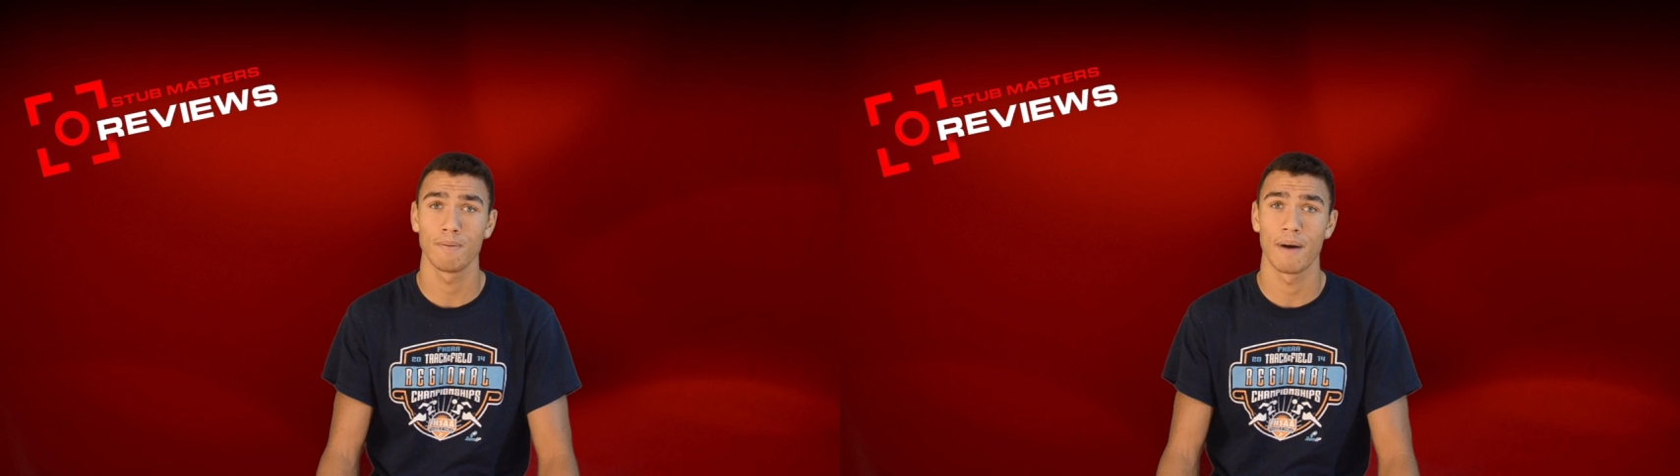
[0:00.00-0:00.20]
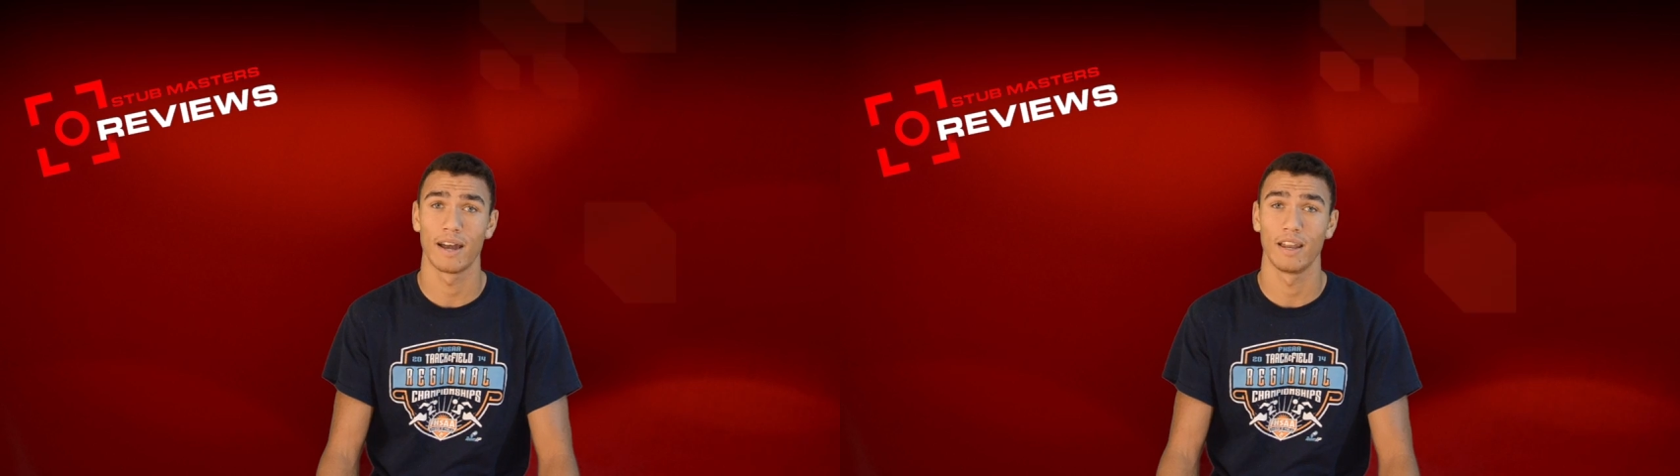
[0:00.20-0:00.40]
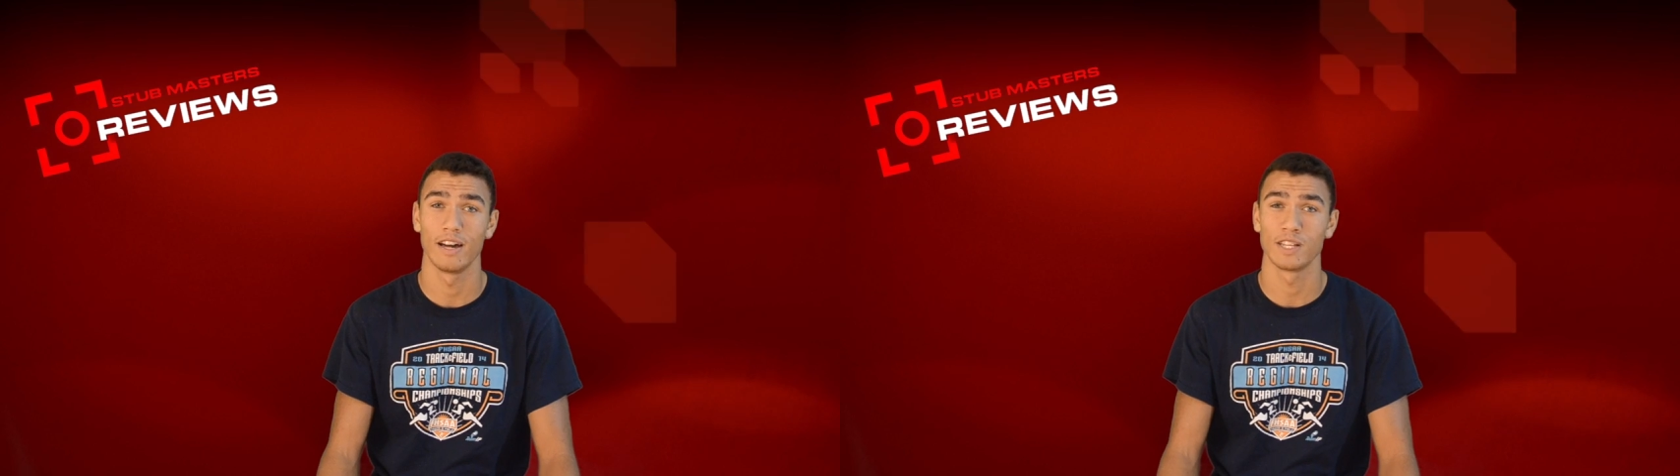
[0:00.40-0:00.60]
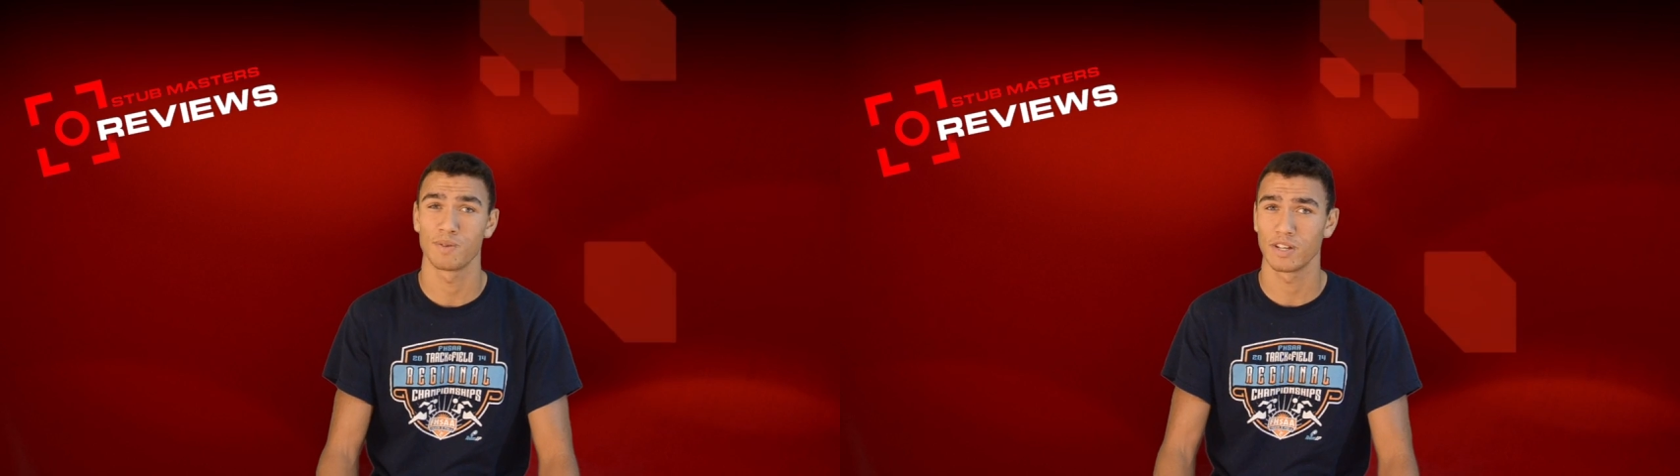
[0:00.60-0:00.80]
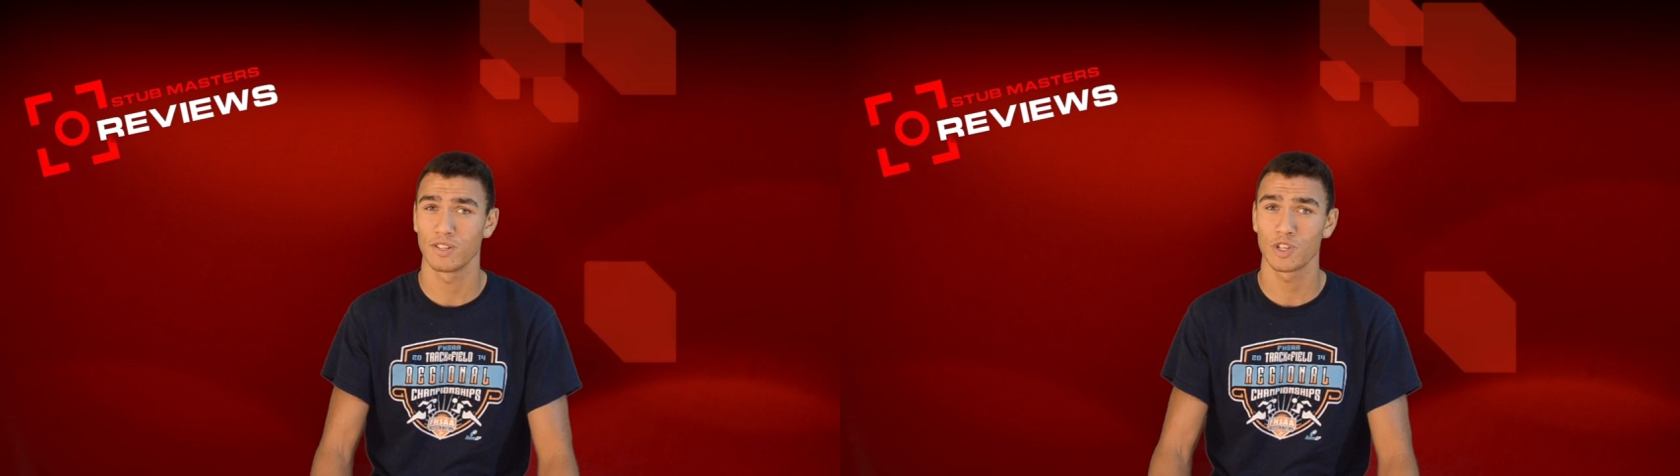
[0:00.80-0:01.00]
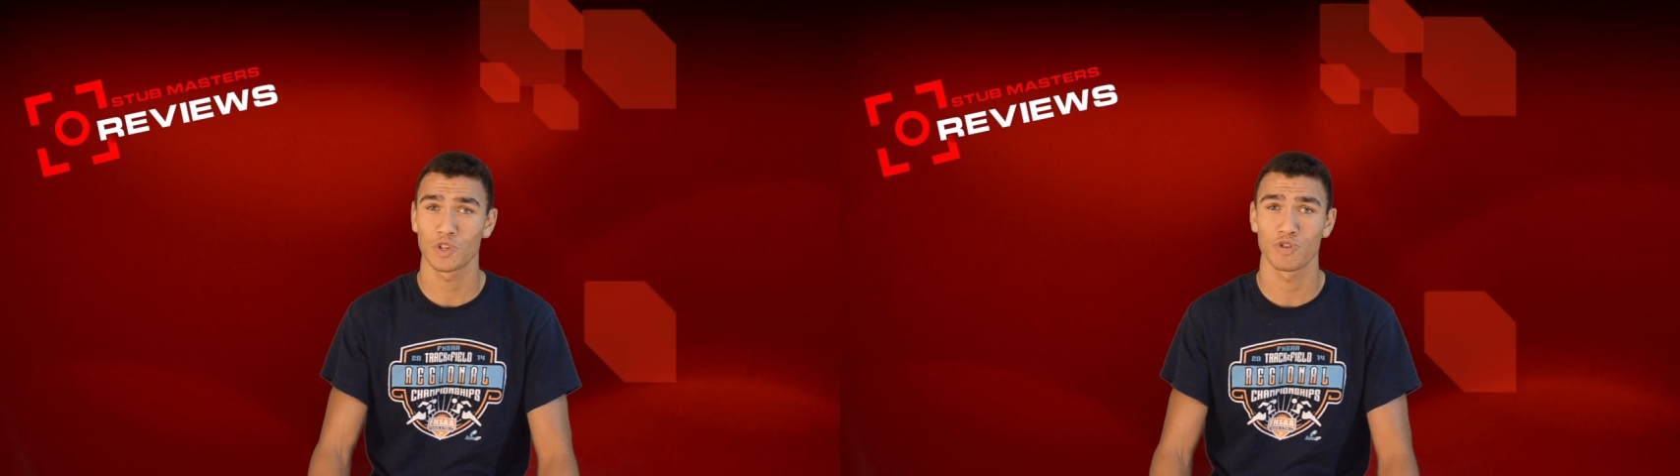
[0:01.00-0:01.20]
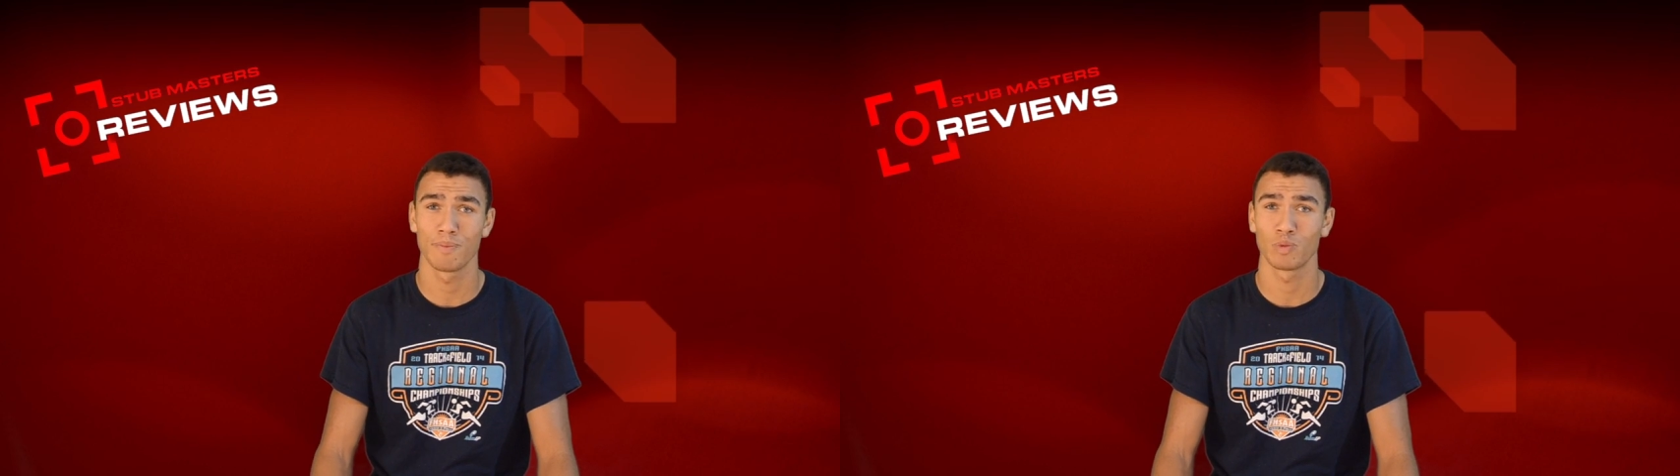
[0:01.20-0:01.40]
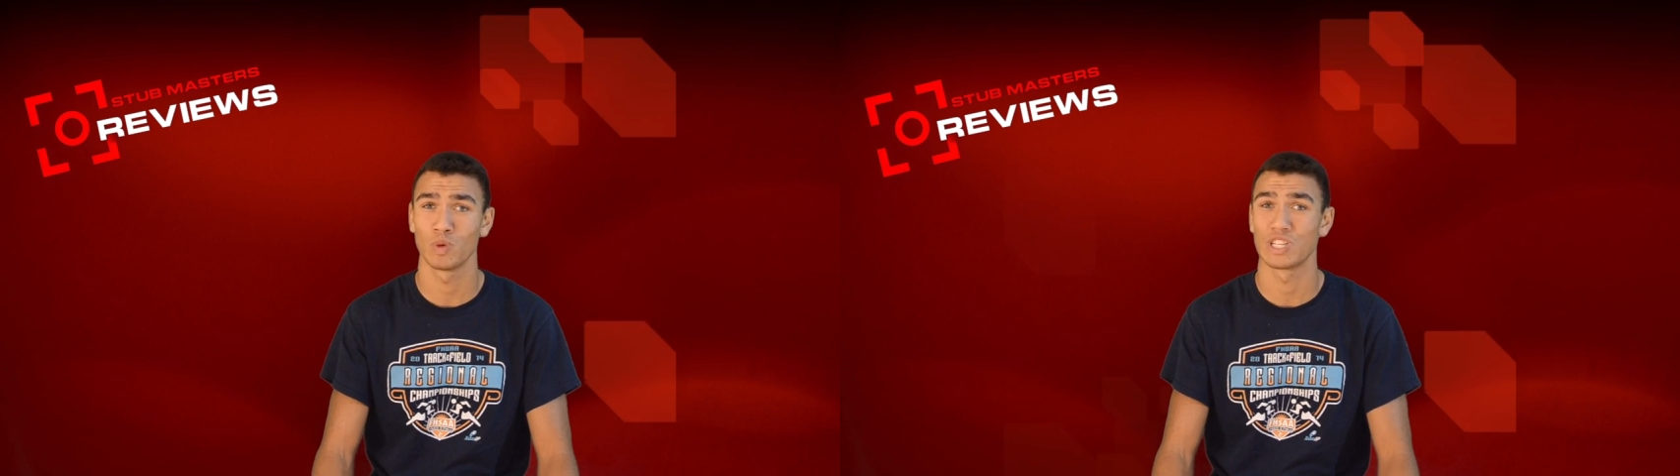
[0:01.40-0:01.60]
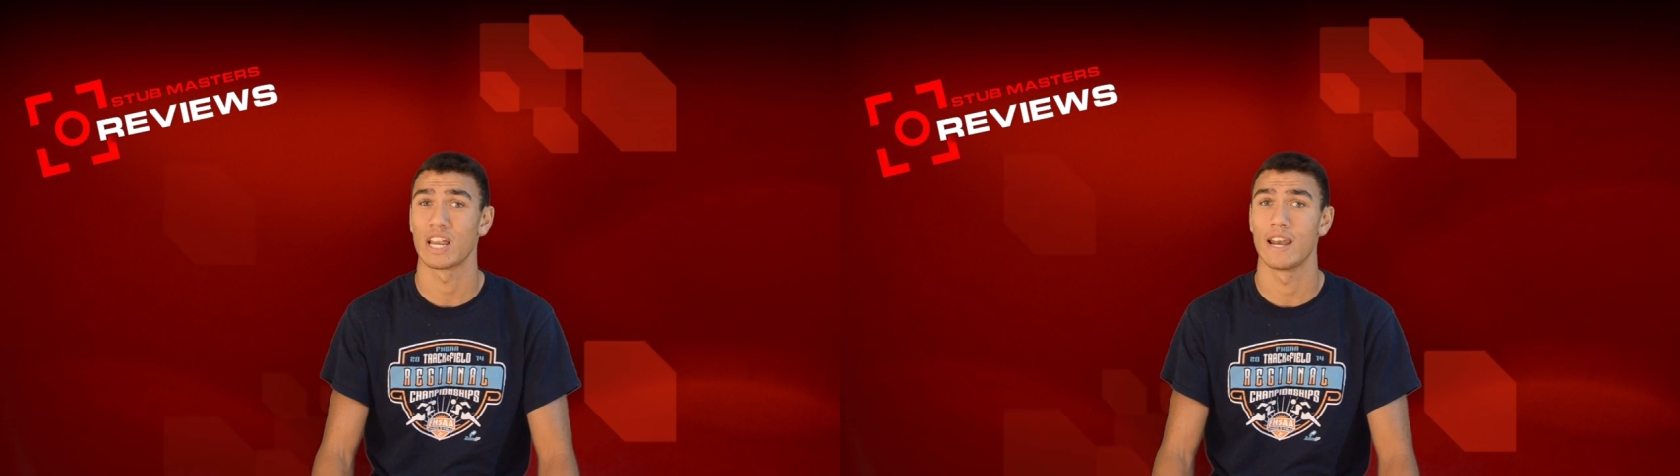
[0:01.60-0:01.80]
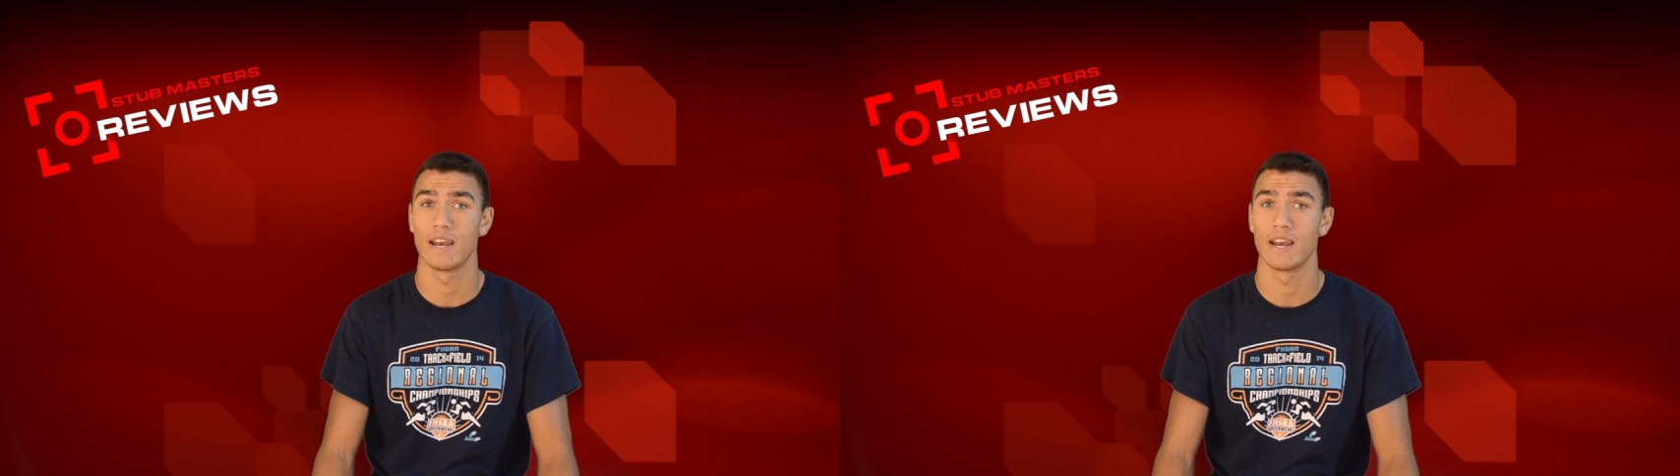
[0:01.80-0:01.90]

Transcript: bad lines because this script was